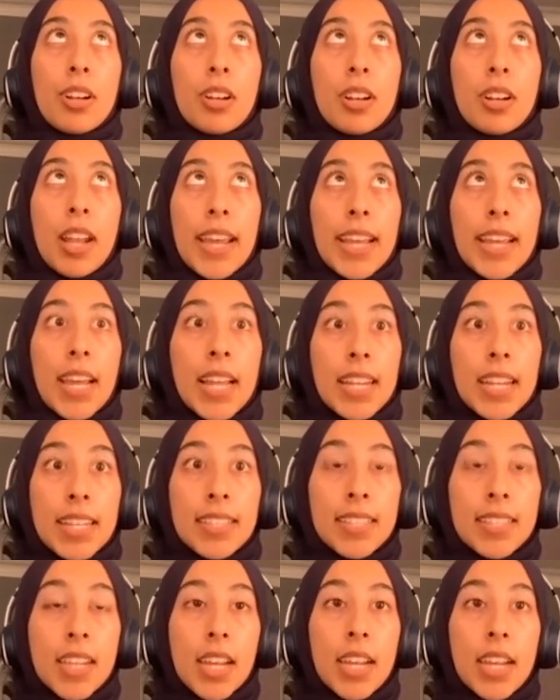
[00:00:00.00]
like
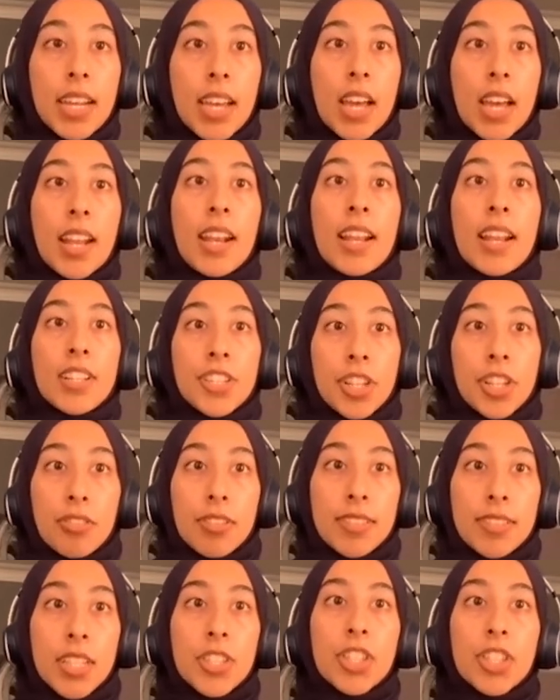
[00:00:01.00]
holistic and less
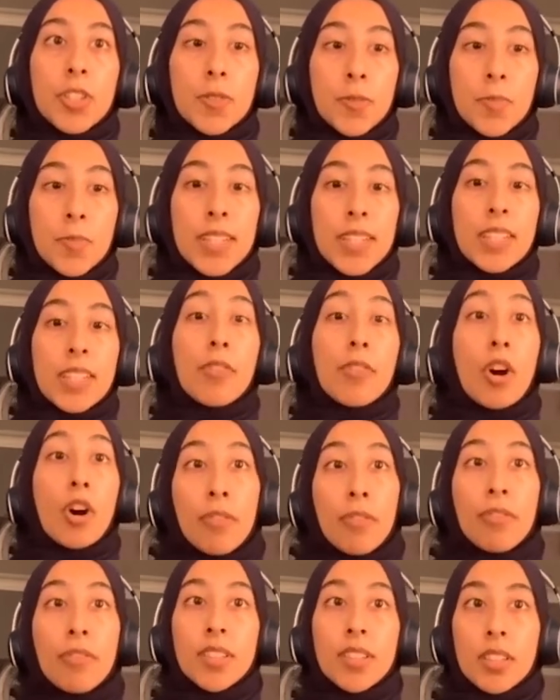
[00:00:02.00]
Eurocentric perspective
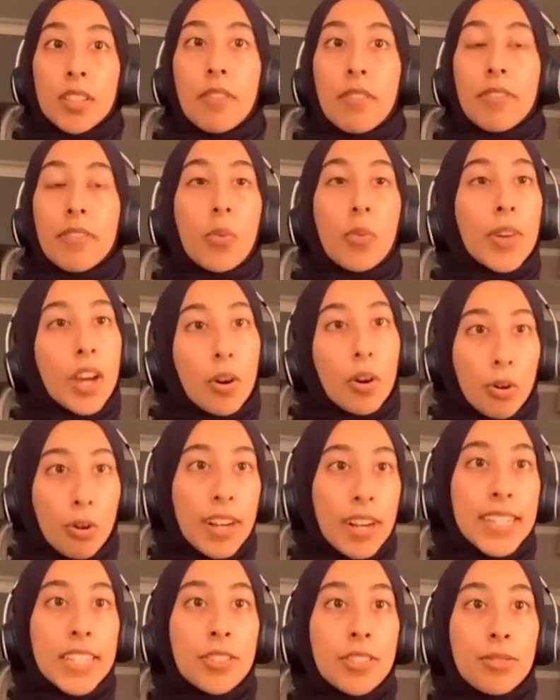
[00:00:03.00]
of the stuff that we are
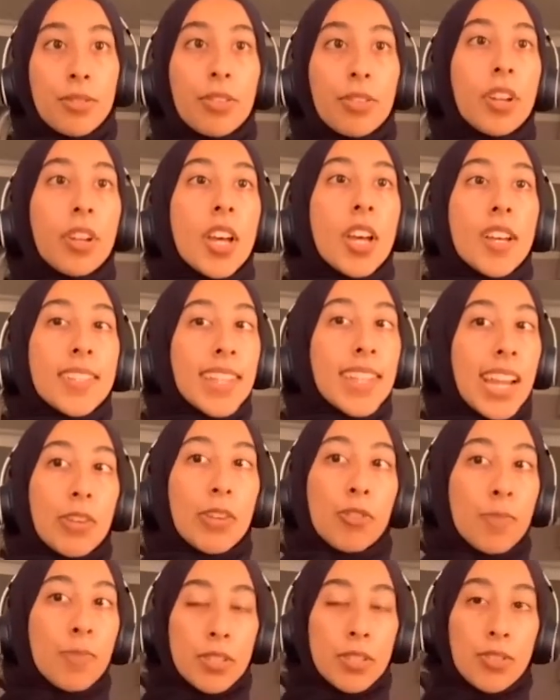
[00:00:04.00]
already taught. So like
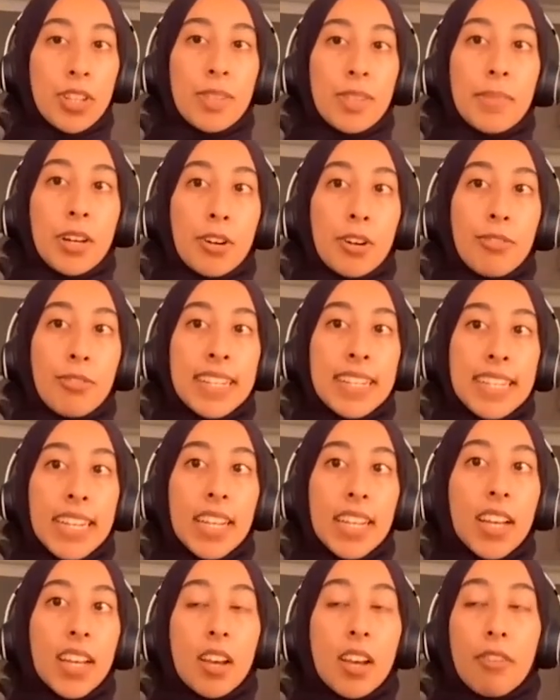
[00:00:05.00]
we've been talking about
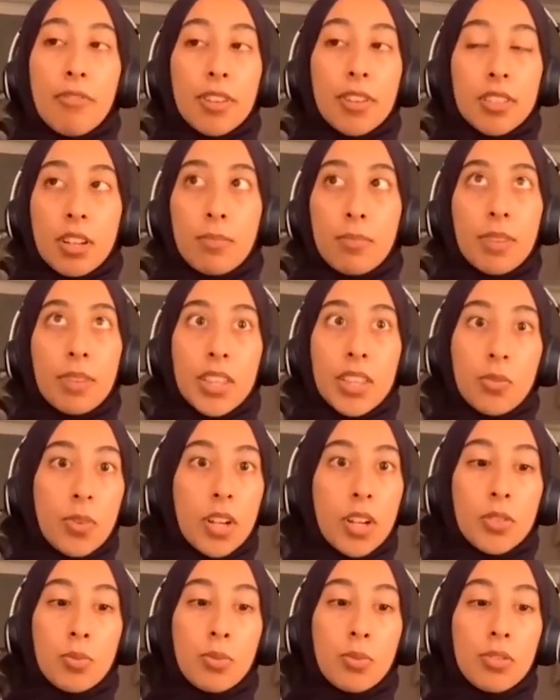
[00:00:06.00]
already, for example, like the
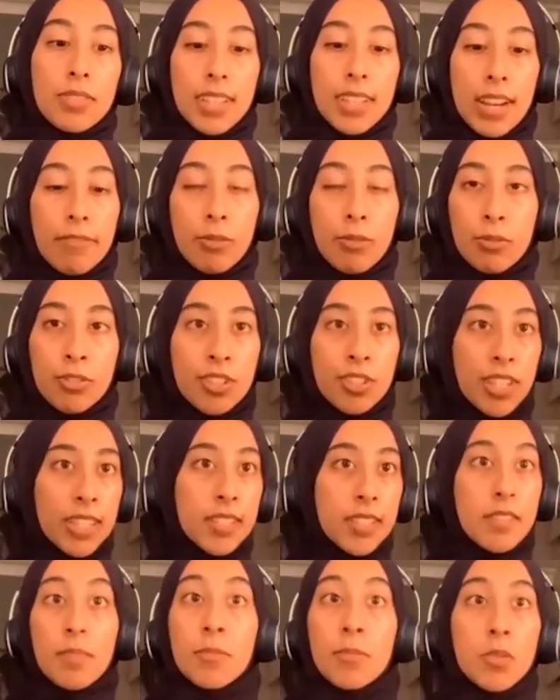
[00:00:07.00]
world wars, everyone just
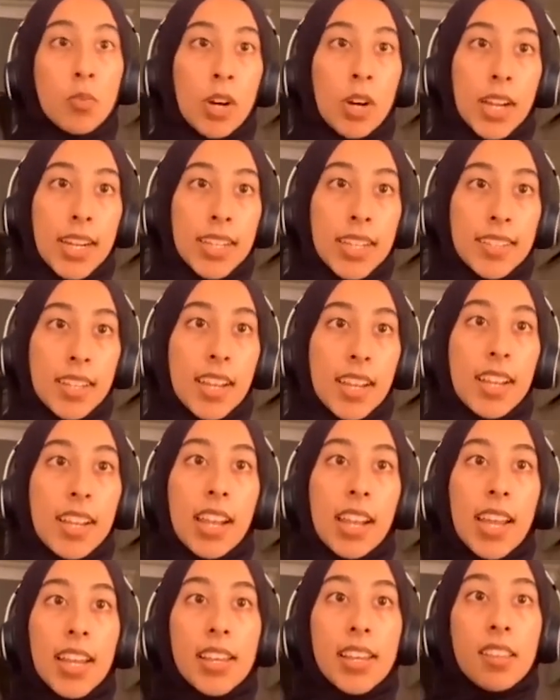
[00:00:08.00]
thinks of them as white.
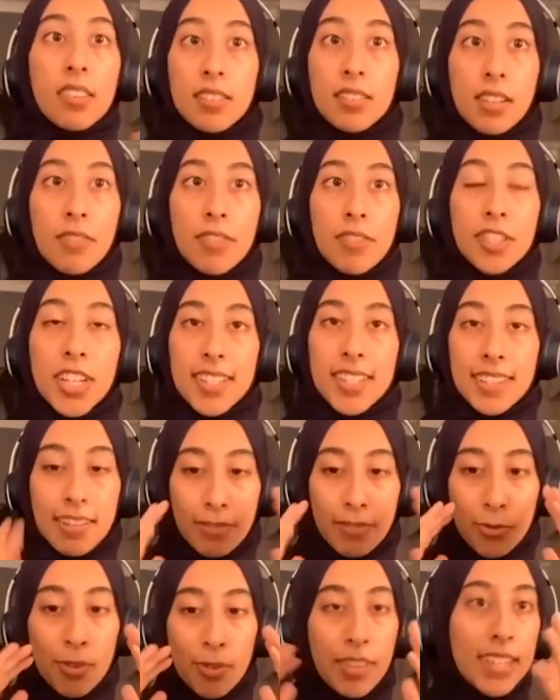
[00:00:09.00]
Like the suffragettes,
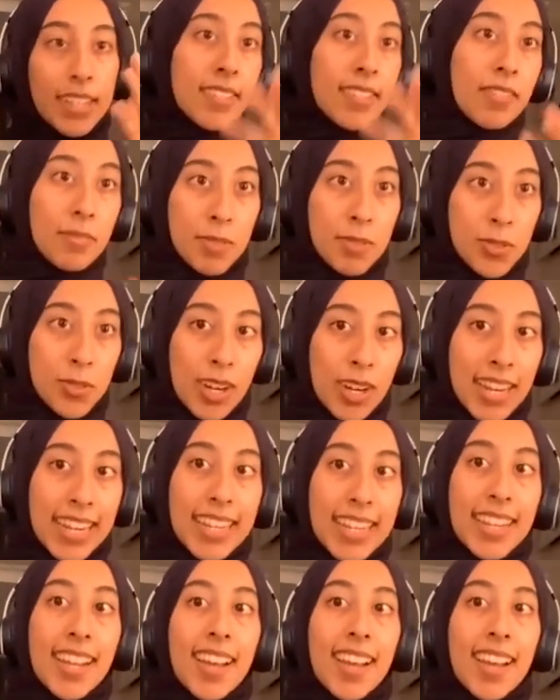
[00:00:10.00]
everyone thinks of them as white.